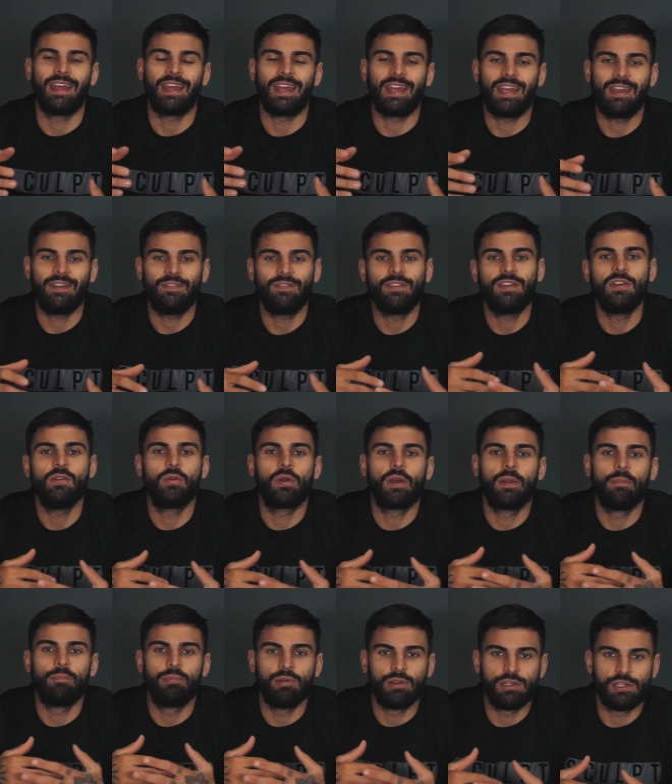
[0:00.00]
If you
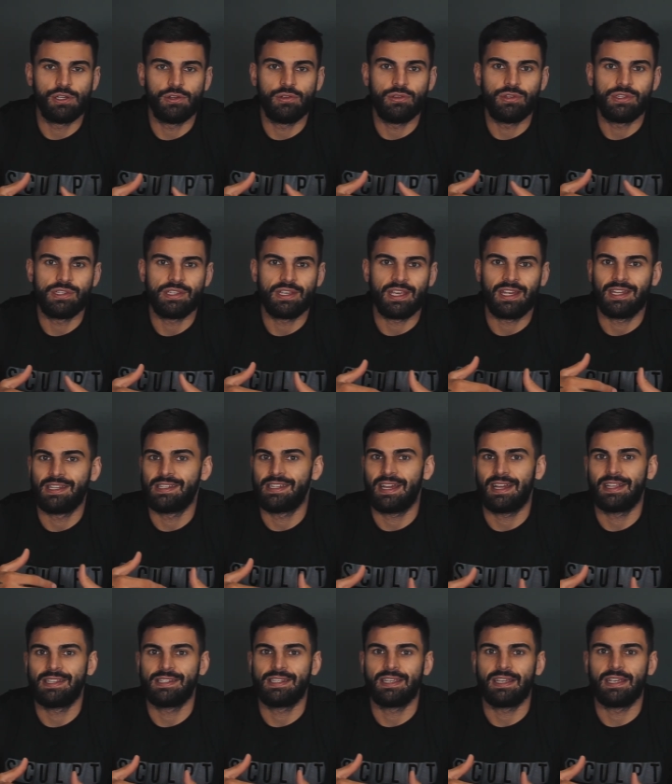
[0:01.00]
can produce
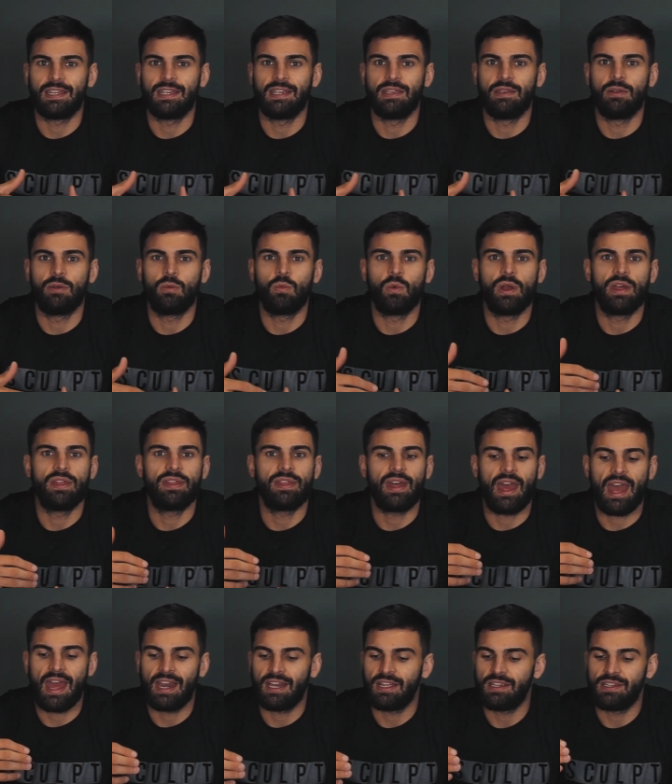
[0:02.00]
intensity with
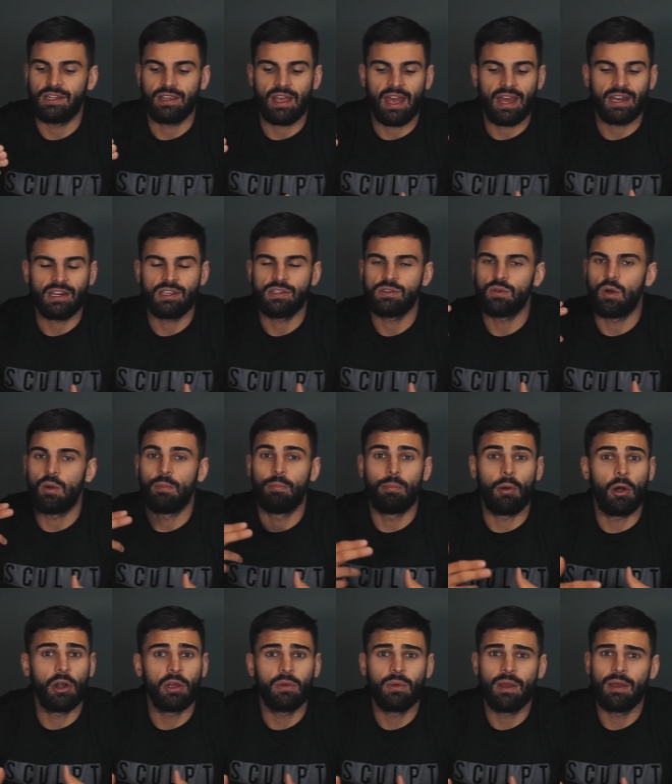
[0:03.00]
any sort
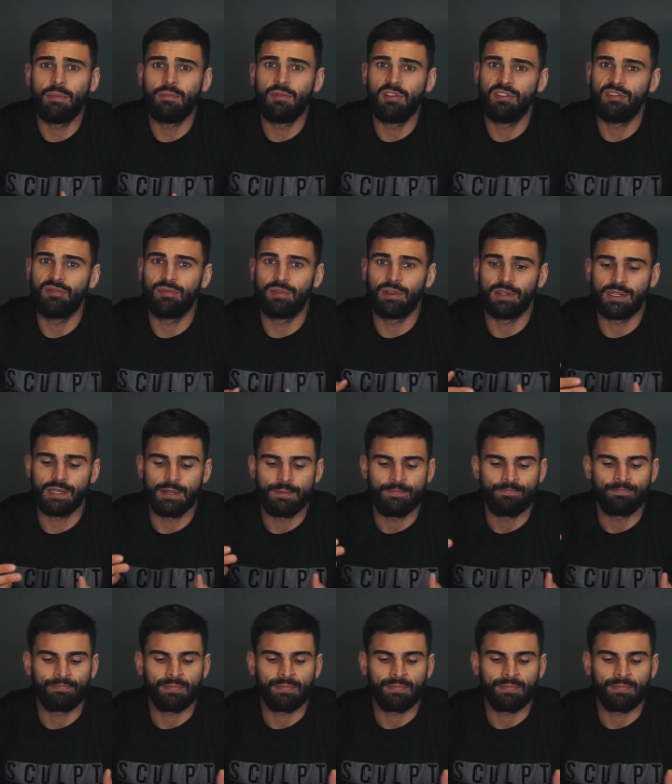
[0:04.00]
of bodyweight movement,